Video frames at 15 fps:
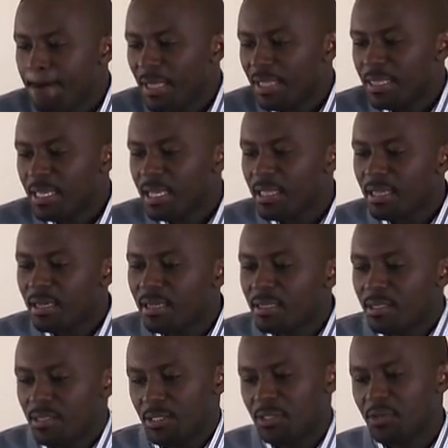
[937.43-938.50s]
The other
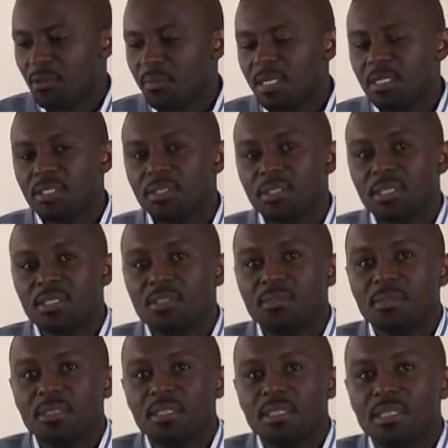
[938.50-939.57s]
documentation that
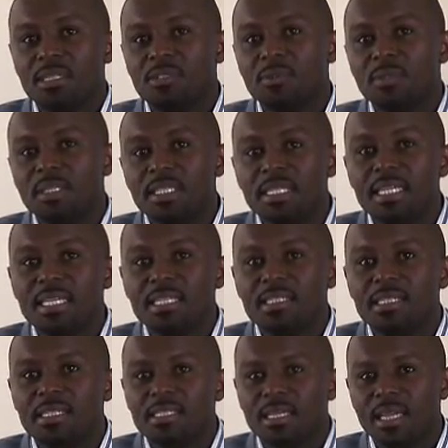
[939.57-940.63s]
you will need
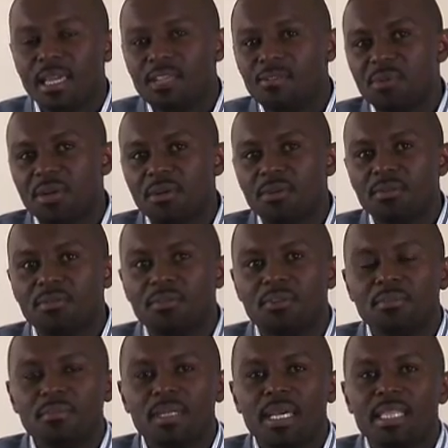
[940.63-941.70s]
is a case record
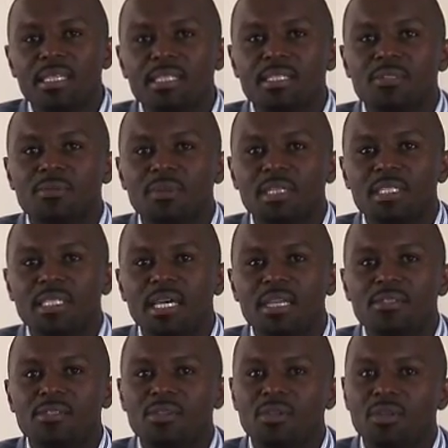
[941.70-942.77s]
form, and this is what
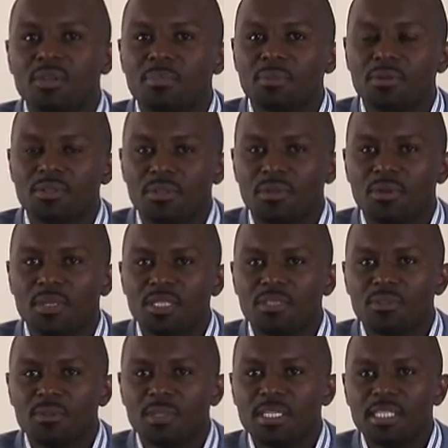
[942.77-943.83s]
turns your protocol
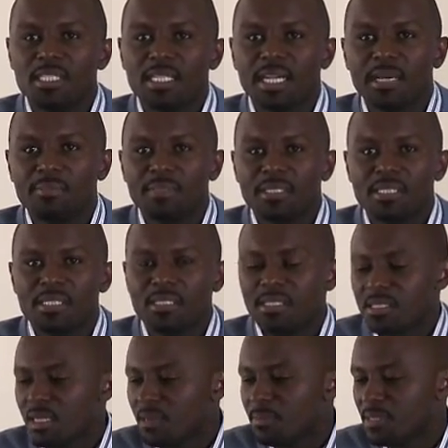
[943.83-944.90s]
into a data capture
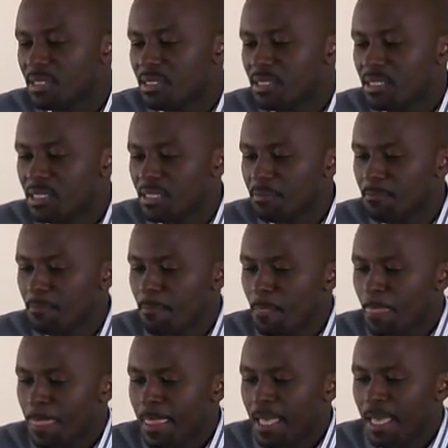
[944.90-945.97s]
system.
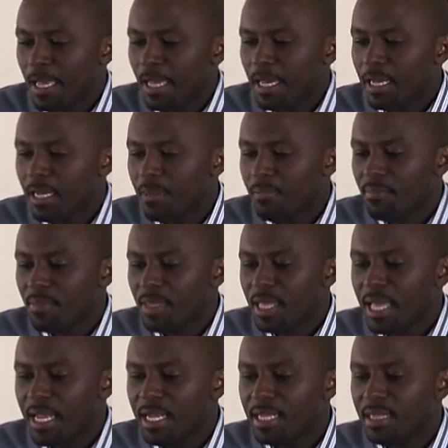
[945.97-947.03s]

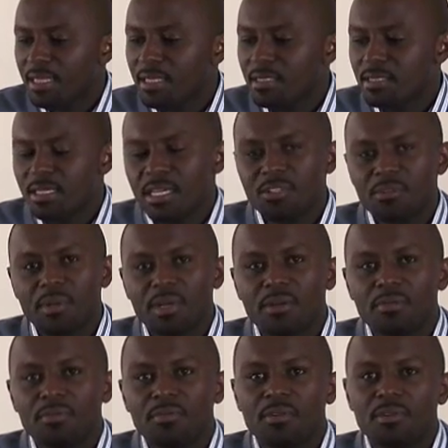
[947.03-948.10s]
And in this case
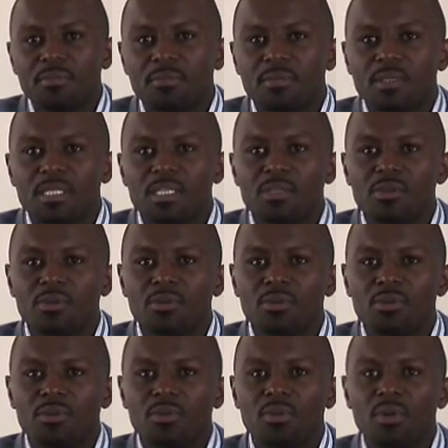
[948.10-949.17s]
record form,
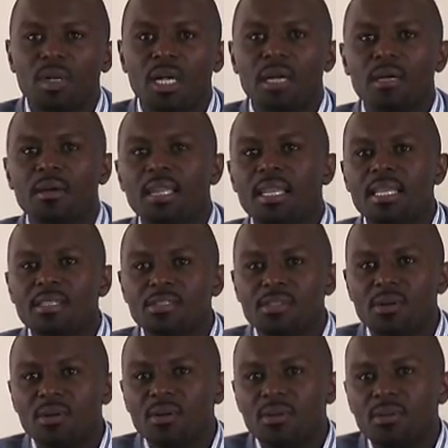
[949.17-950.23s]
you list
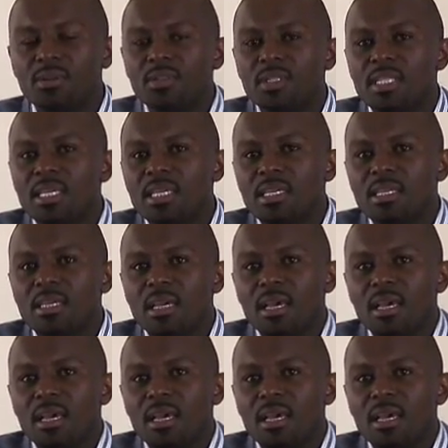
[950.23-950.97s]
all the